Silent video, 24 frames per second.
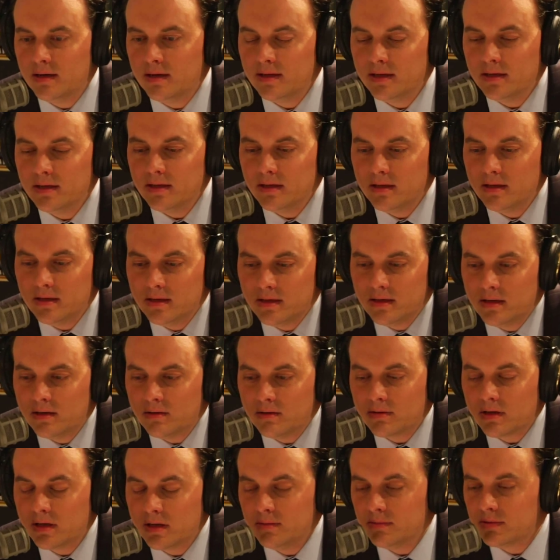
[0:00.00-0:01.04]
You
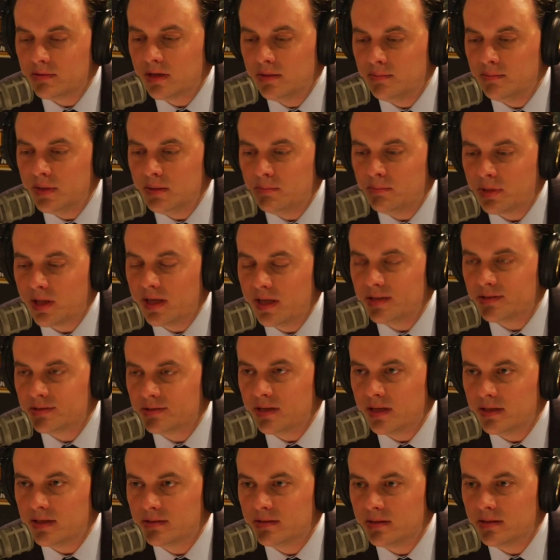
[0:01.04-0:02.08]
know, can be placed
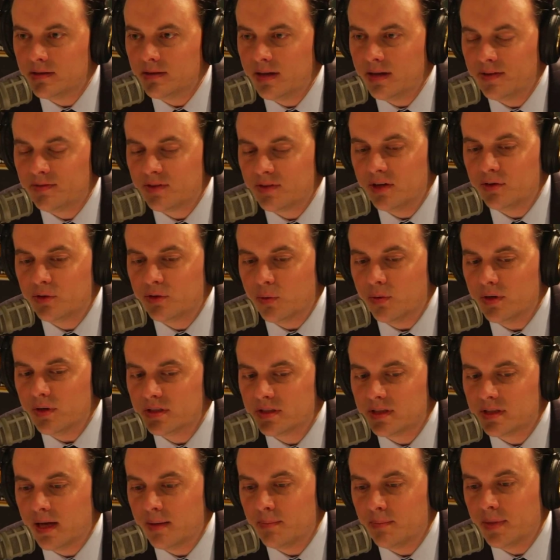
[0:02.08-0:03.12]
at their
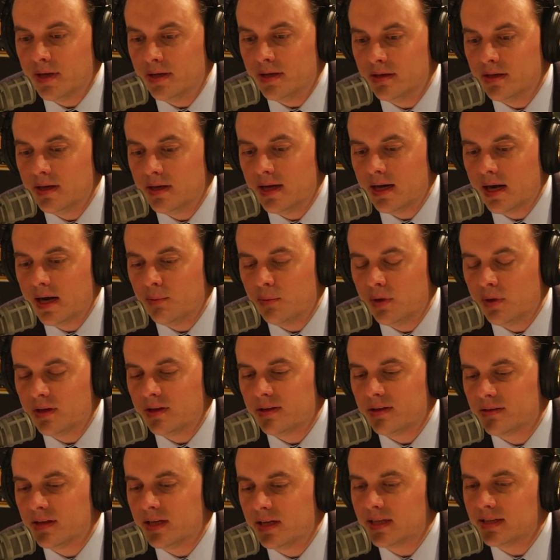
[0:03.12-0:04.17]
doorstep, and I really
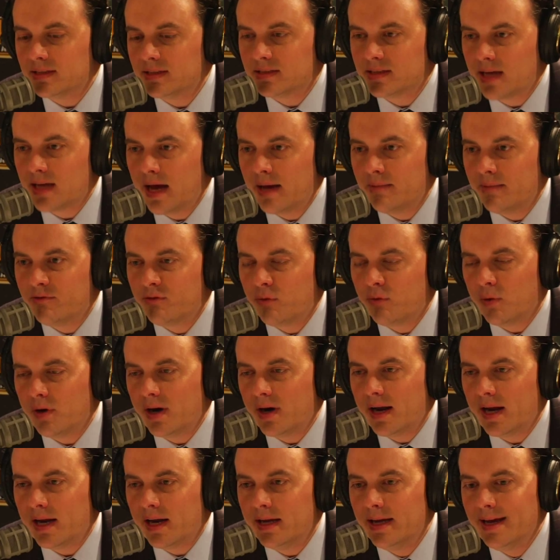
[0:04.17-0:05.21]
think it's time for
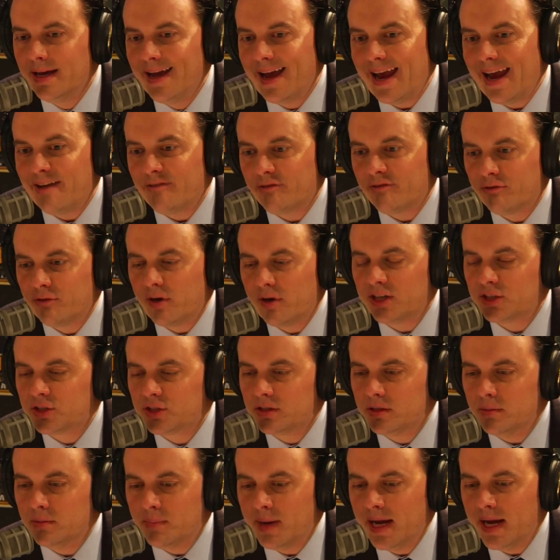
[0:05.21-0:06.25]
a
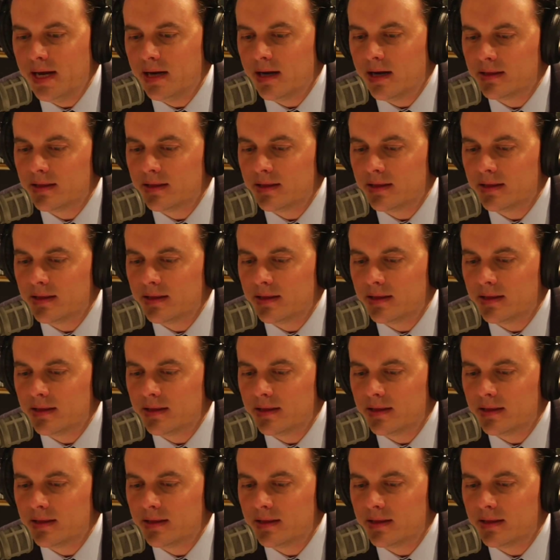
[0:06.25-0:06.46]
fresh debate.